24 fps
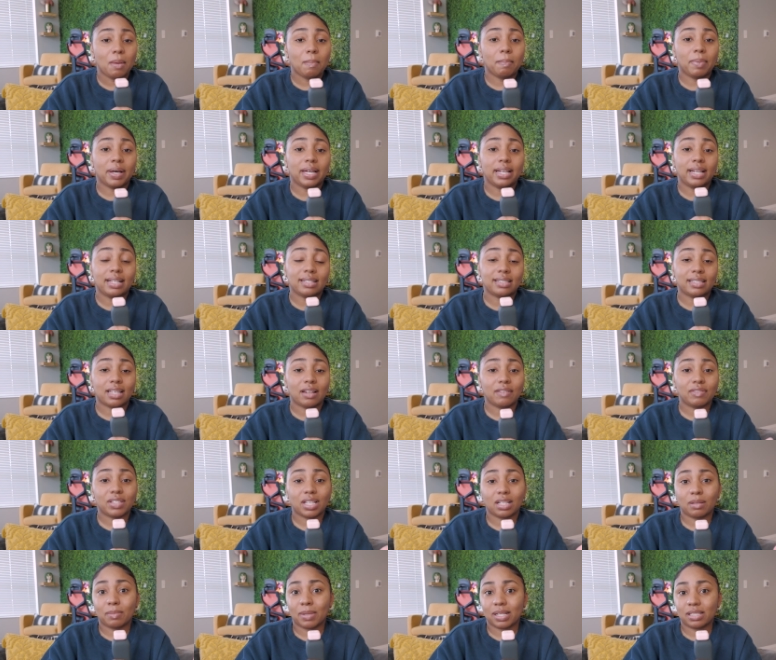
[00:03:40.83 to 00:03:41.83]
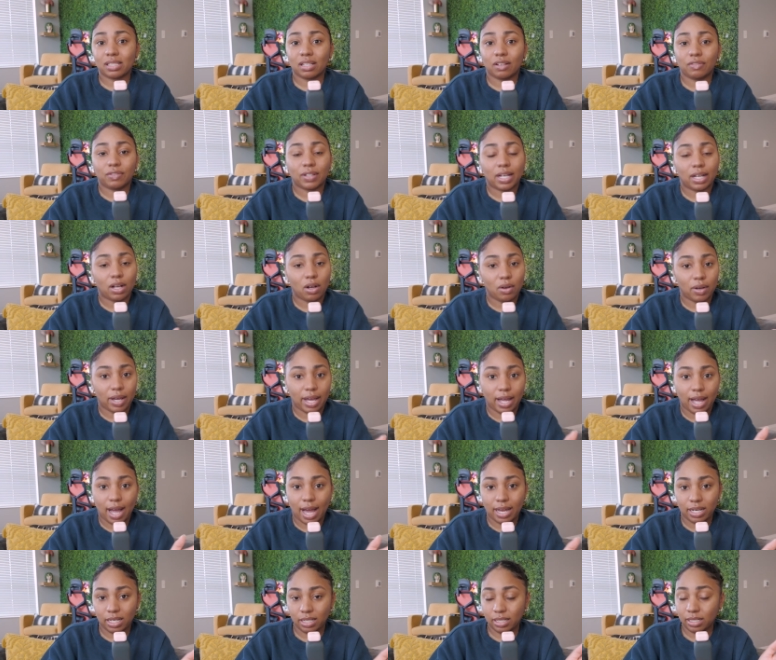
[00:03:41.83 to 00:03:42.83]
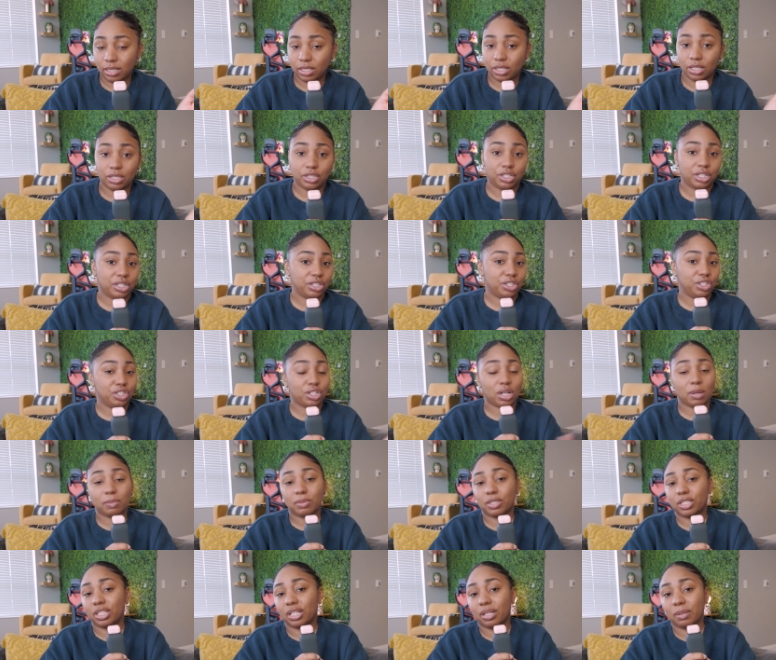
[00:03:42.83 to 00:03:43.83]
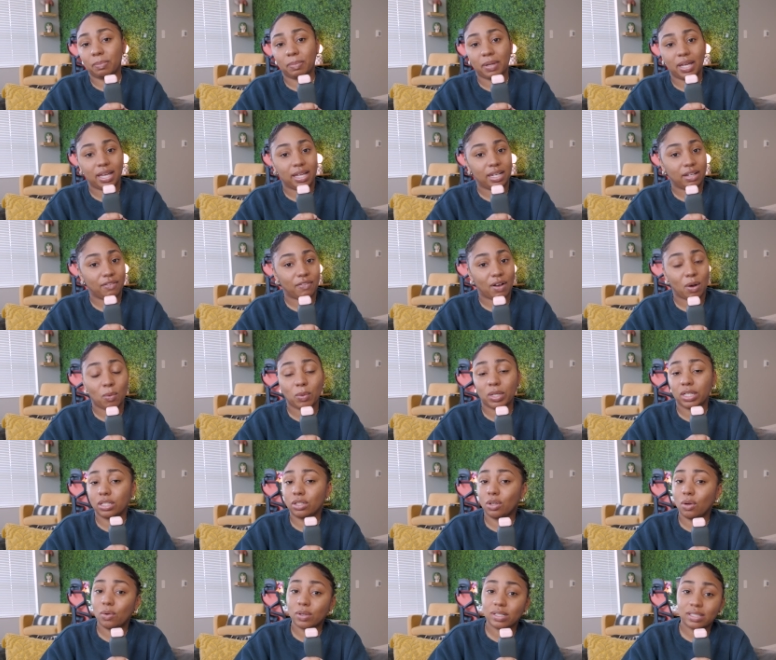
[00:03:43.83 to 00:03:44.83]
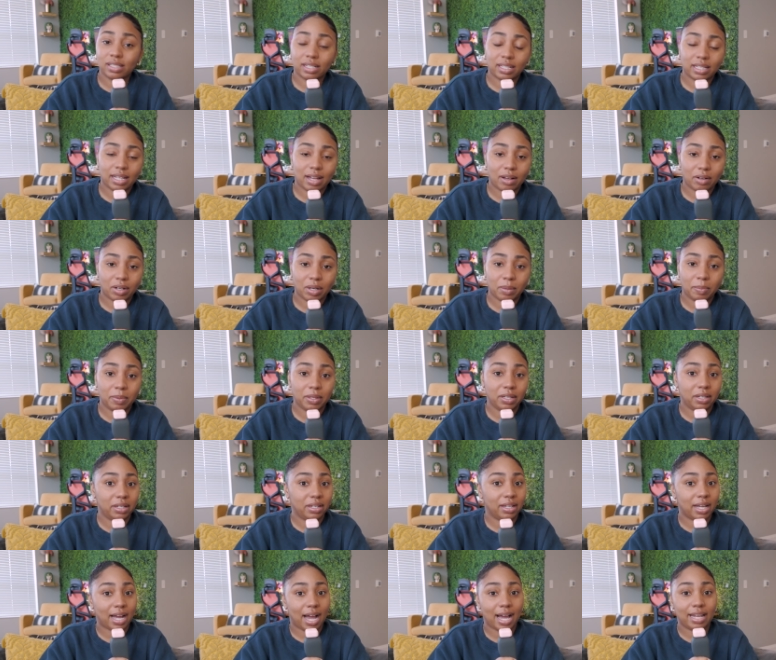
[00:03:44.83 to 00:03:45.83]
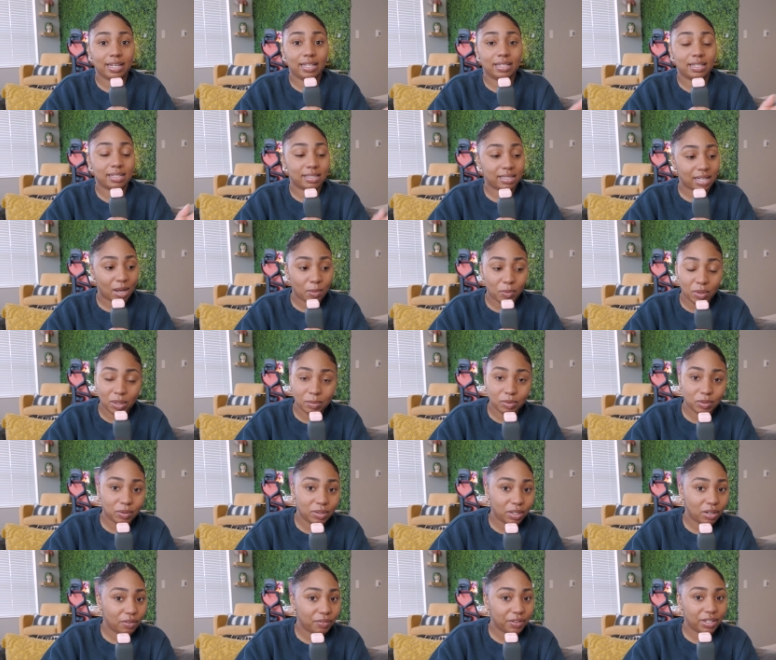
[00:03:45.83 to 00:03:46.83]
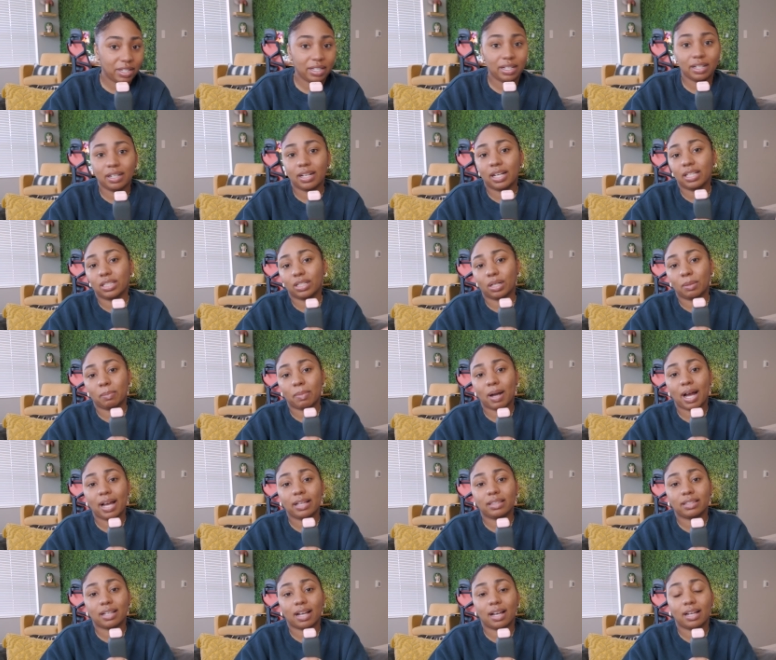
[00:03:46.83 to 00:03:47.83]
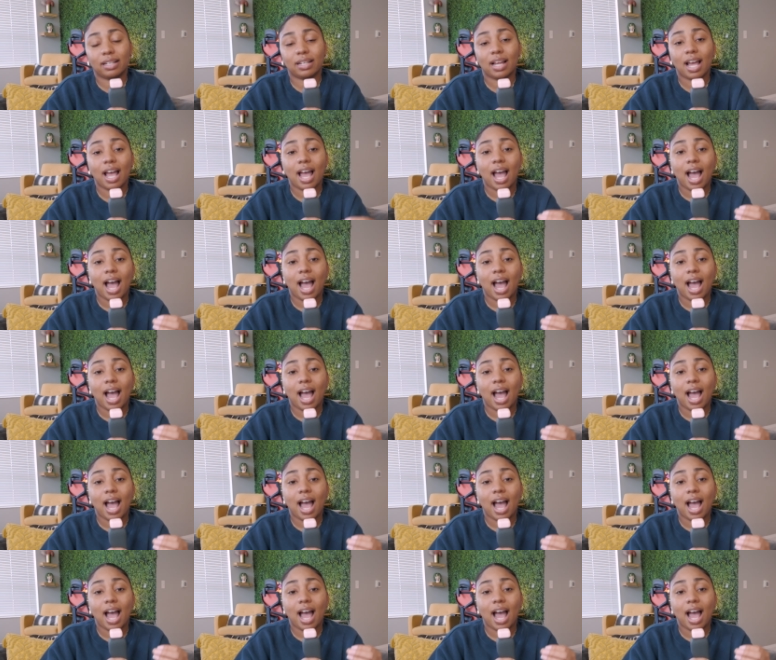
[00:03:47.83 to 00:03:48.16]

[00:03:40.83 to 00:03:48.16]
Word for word: But instead of telling myself, like, okay, I need to just jump ship, and if I wanted to go into cloud computing, I need to stop what I'm doing over here and learn Python,